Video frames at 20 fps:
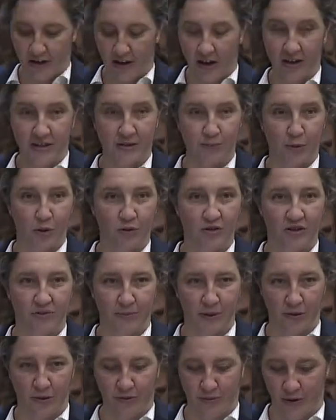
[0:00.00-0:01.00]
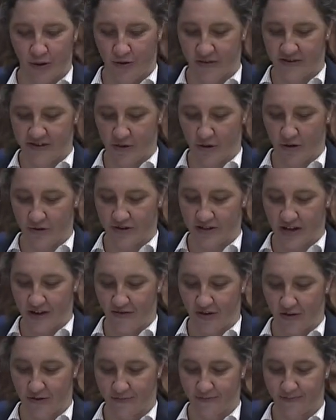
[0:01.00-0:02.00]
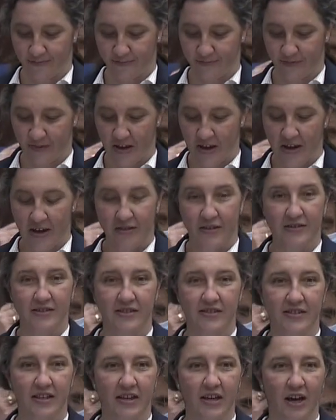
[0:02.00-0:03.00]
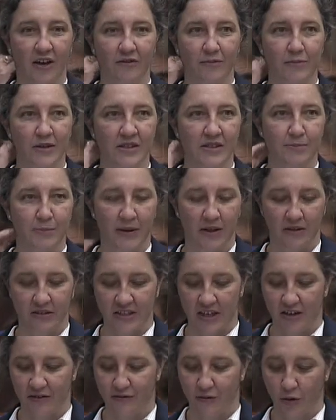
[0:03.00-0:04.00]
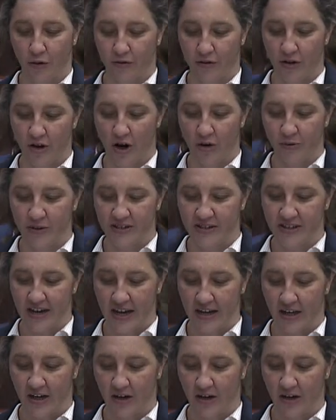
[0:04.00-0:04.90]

I spoke to Bill 307. This is the government's bill to invoke the notwithstanding